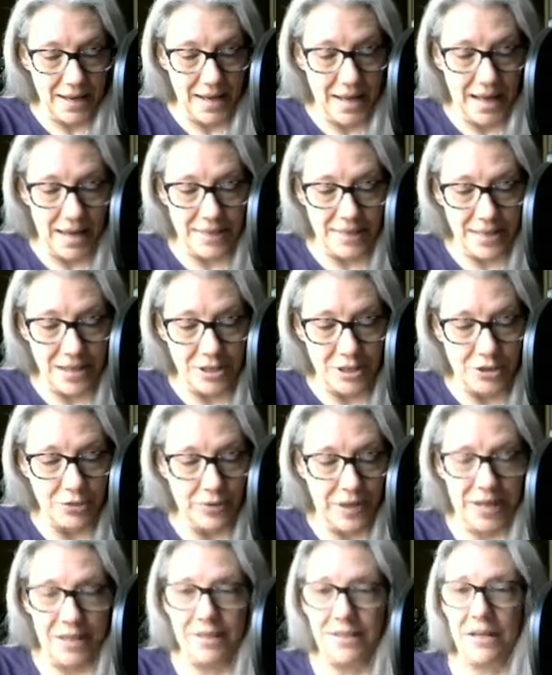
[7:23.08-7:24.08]
And then you
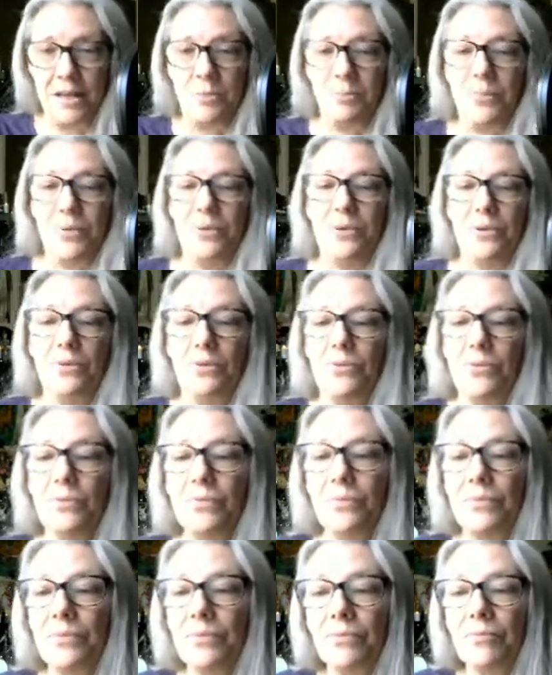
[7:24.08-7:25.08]
end up
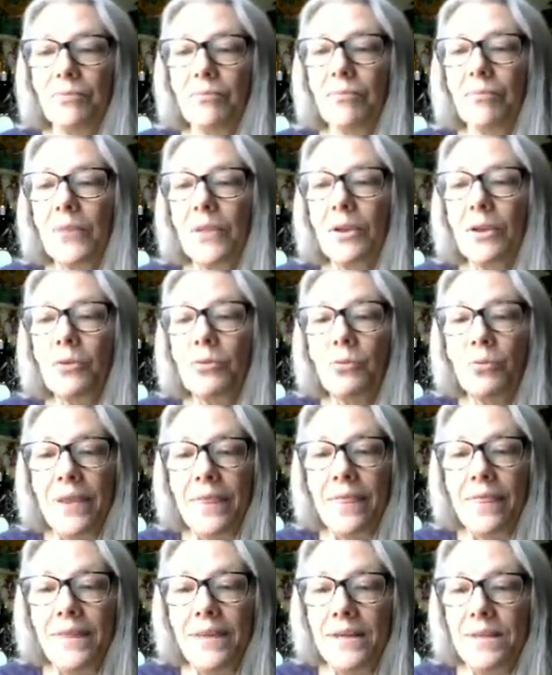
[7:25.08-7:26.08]

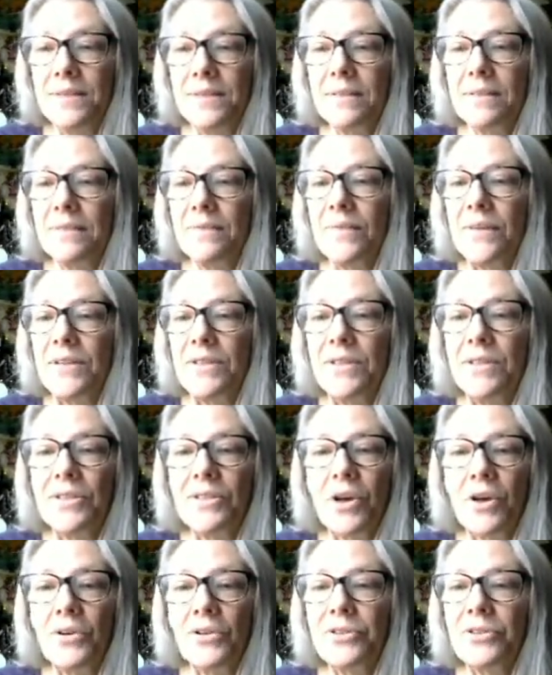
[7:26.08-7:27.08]
with this. This is
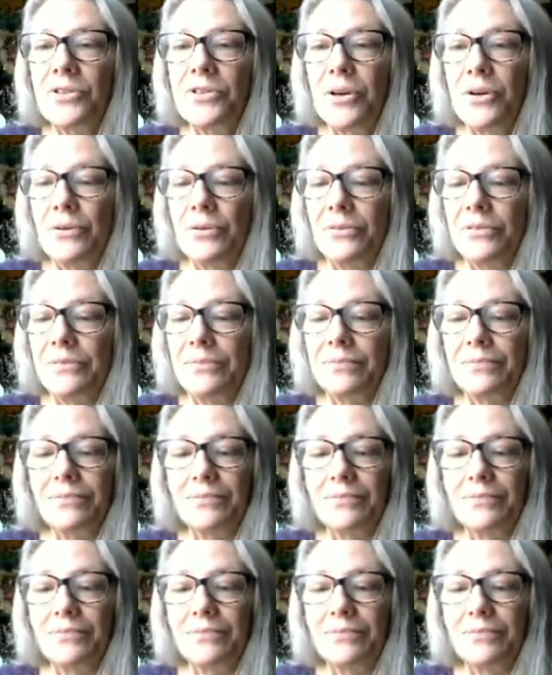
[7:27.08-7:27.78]
all sewn.